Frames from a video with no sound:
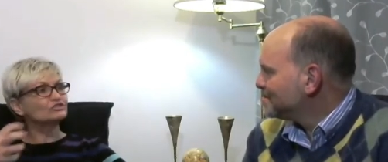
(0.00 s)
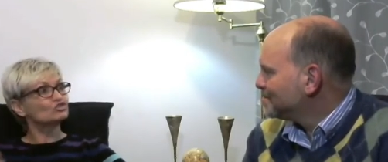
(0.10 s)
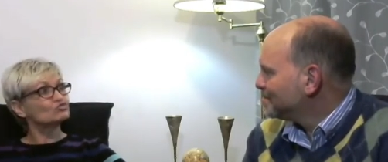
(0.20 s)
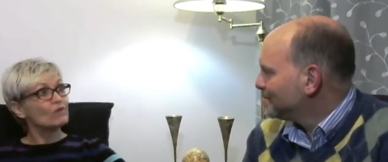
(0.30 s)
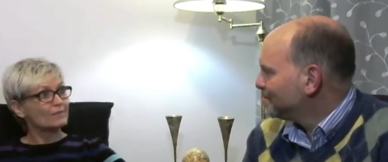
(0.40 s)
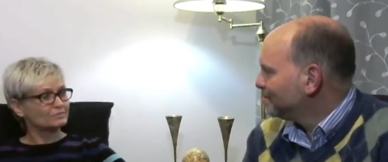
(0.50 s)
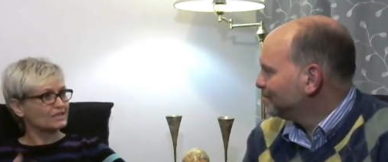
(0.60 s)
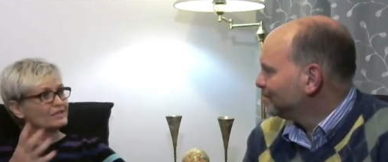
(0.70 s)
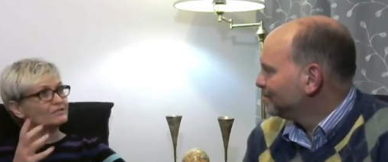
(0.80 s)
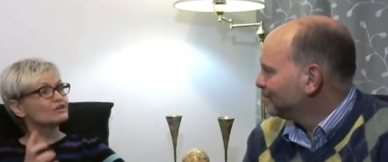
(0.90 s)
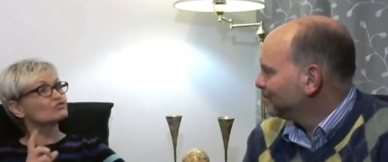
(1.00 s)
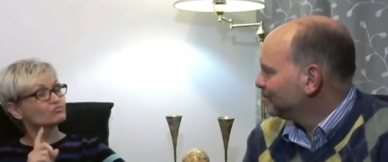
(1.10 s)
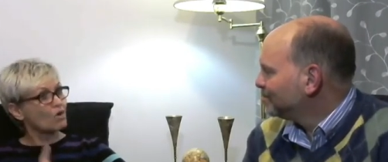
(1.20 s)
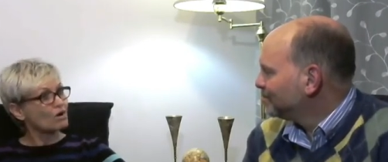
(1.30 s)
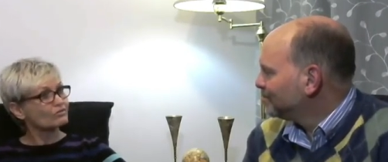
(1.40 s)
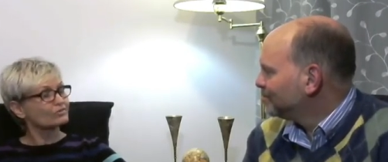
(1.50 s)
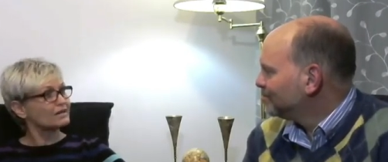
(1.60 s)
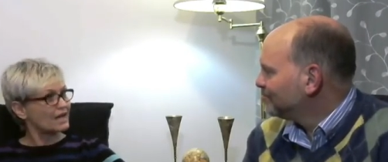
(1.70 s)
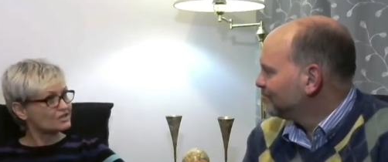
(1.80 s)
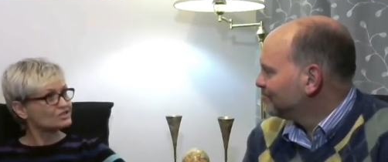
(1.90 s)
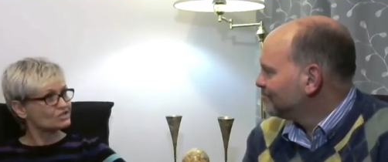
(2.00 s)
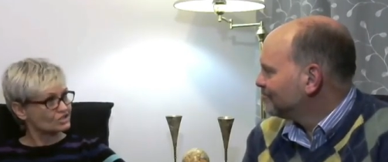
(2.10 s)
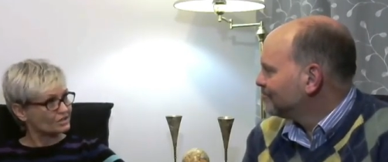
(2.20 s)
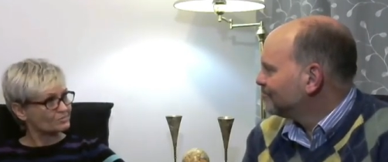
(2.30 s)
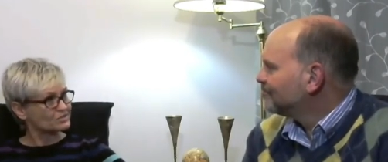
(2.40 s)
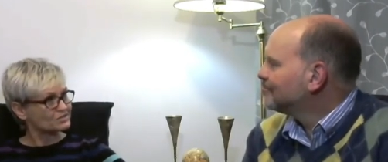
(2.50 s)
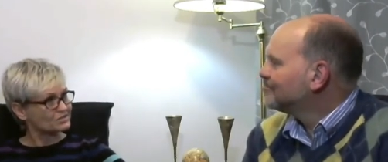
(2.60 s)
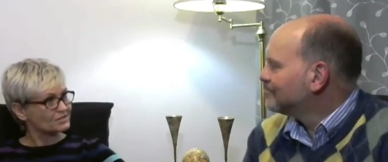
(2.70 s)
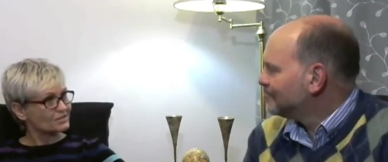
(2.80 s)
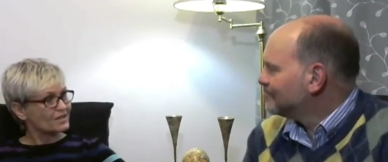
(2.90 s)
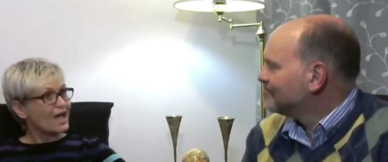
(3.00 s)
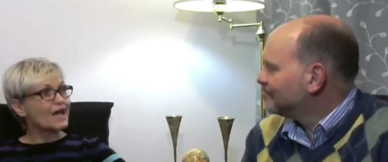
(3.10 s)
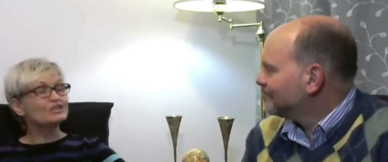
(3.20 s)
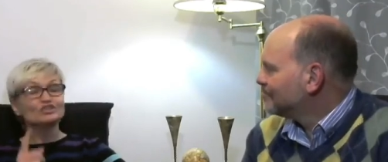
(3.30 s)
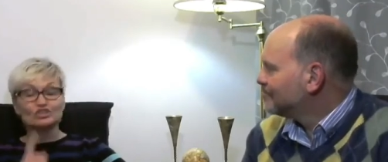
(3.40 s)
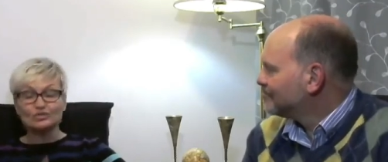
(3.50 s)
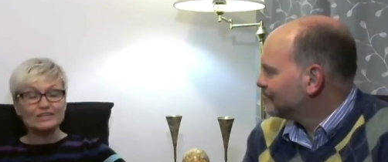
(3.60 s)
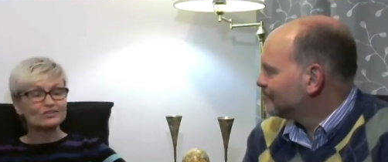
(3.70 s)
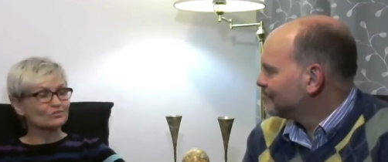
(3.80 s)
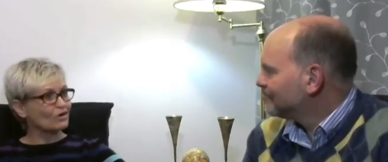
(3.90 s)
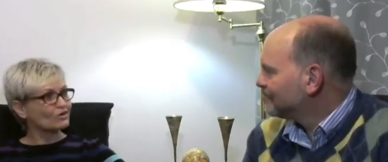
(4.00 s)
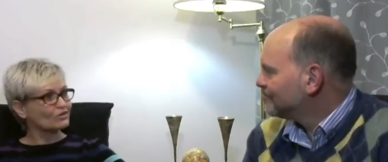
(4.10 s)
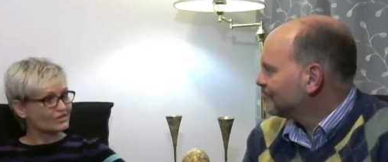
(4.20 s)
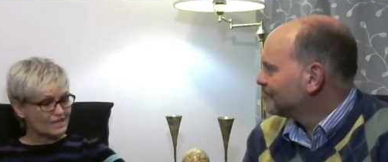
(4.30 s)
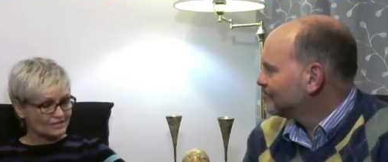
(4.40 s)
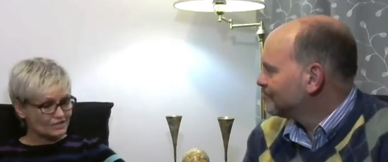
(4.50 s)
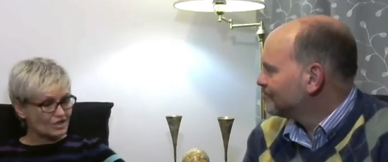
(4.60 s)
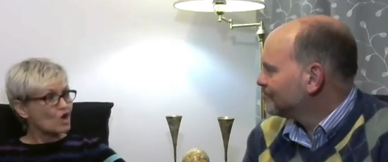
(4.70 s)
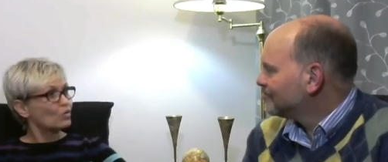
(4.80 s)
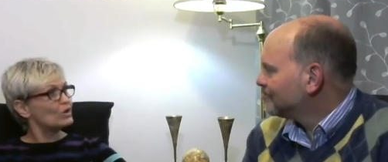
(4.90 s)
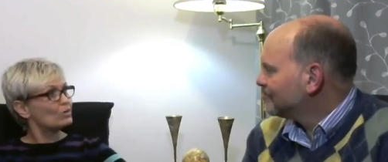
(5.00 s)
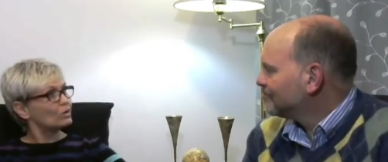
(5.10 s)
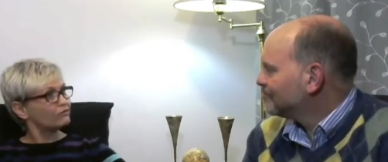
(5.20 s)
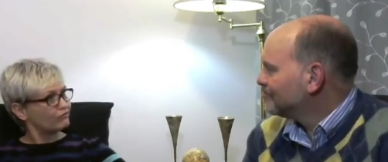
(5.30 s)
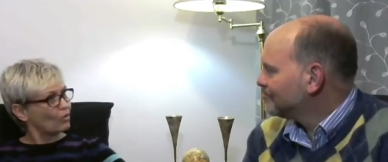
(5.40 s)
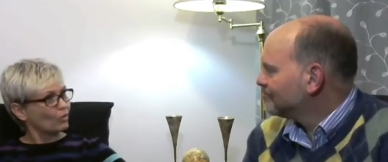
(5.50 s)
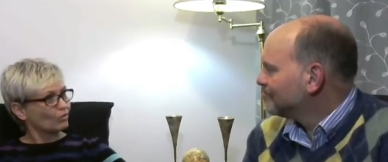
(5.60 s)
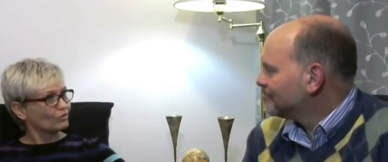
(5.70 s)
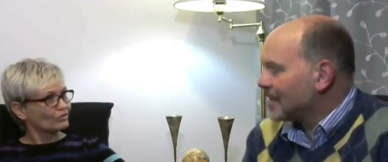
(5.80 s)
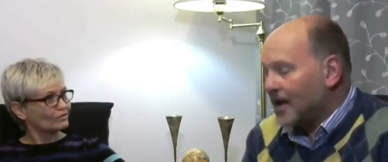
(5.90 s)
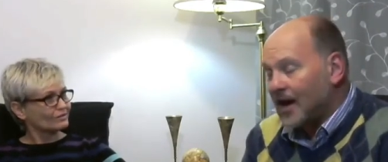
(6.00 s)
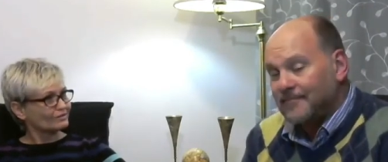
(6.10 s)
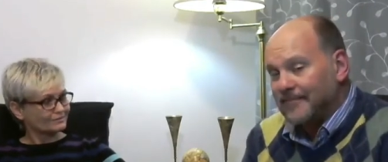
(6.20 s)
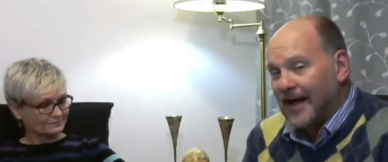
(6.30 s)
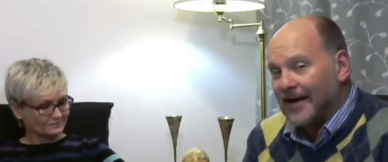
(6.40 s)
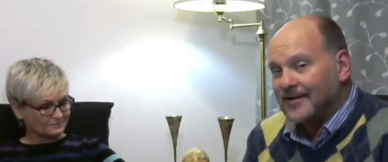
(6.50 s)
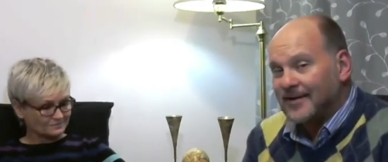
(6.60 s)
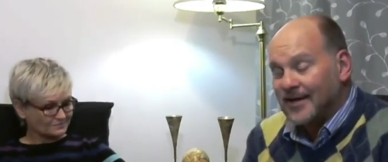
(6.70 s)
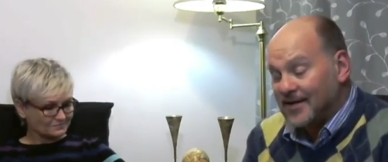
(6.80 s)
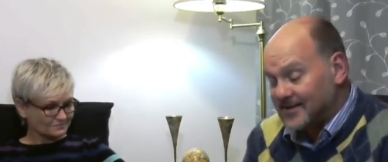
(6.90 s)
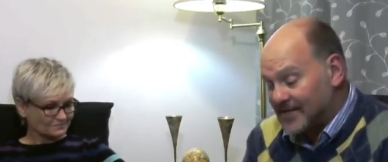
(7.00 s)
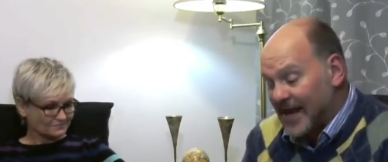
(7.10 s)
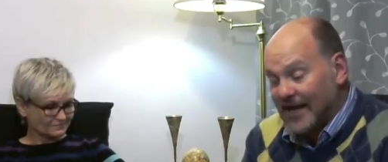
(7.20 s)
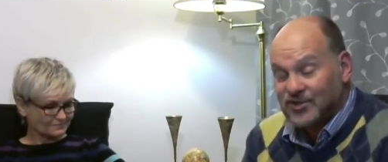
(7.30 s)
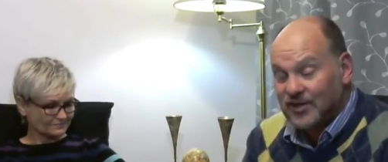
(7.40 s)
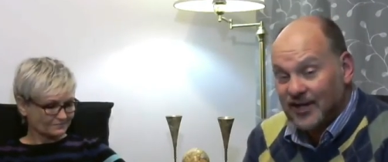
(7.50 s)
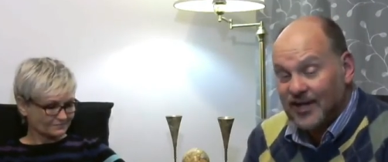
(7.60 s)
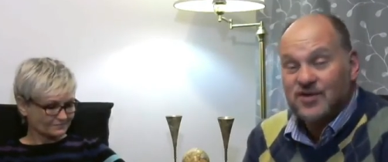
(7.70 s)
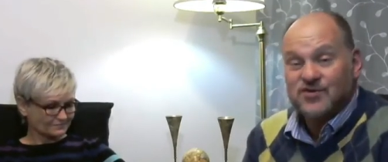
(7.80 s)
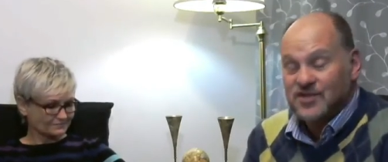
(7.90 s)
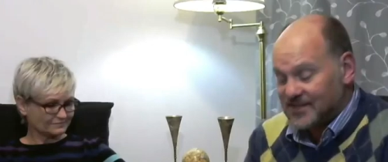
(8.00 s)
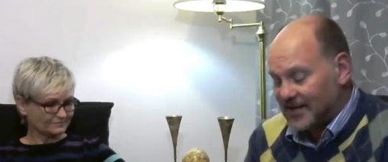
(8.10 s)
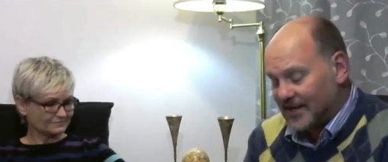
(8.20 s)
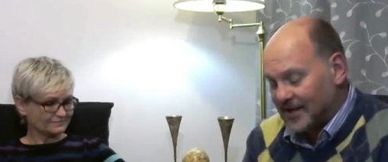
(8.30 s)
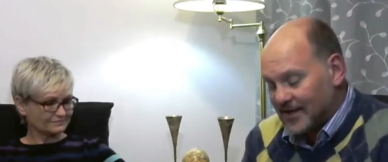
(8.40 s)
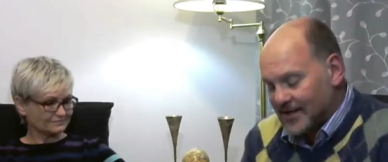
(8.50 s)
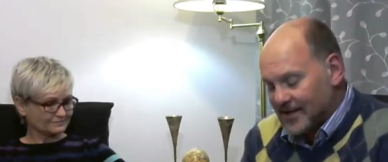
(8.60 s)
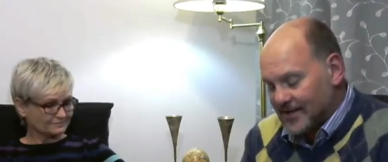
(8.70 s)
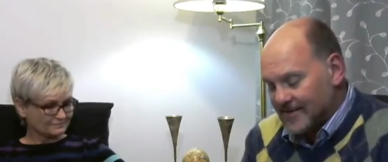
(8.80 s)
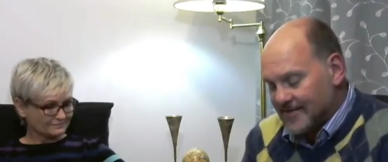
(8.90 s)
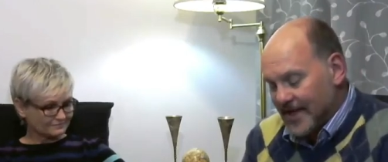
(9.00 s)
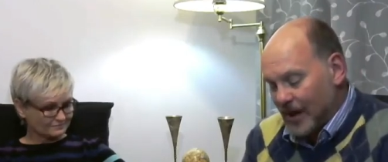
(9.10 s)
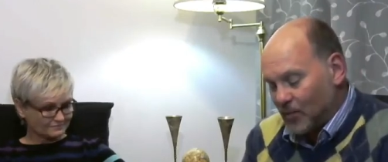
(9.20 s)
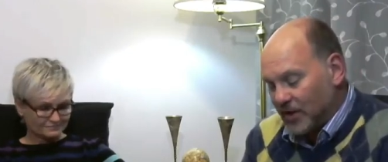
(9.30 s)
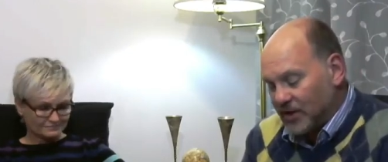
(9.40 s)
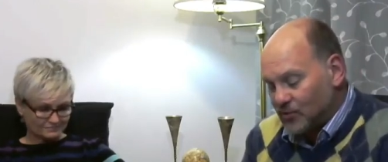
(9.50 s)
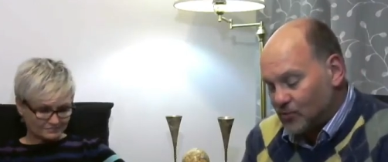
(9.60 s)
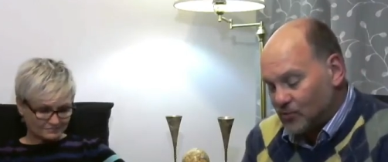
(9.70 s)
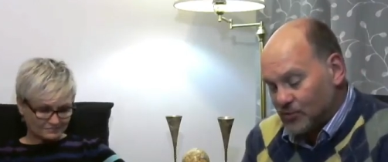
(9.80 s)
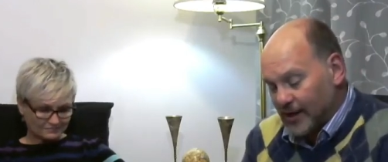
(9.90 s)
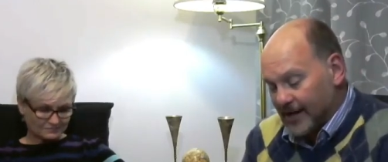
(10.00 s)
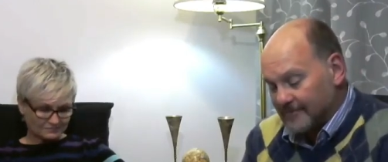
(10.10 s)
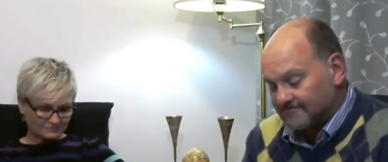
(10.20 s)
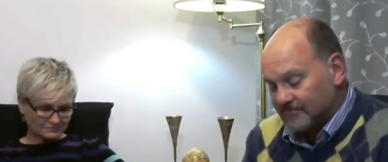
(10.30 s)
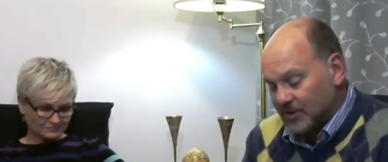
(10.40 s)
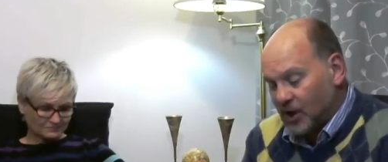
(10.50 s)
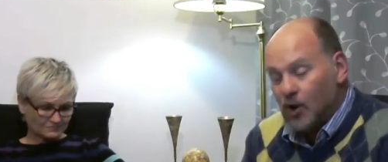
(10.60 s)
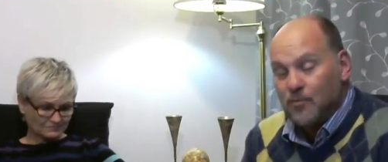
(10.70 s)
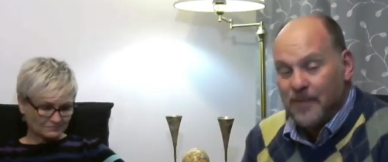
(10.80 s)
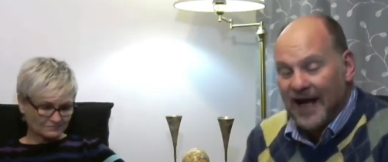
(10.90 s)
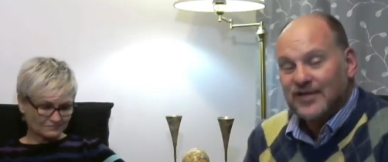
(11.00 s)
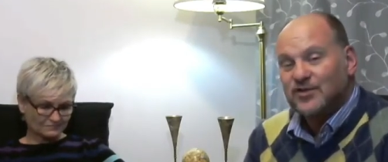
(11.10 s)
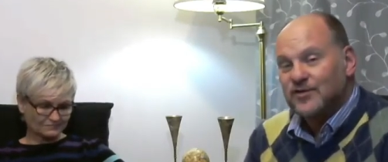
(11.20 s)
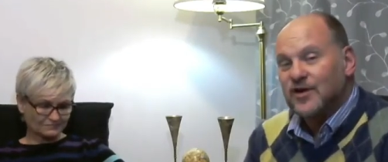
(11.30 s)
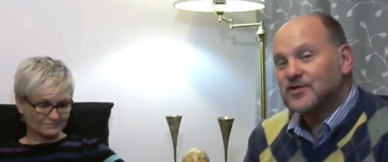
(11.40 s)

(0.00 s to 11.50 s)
Speaker 1: trapped in the wrong relationships, and doing the wrong things, we will fall.
Speaker 2: And and it is actually interesting that when you um, go back to those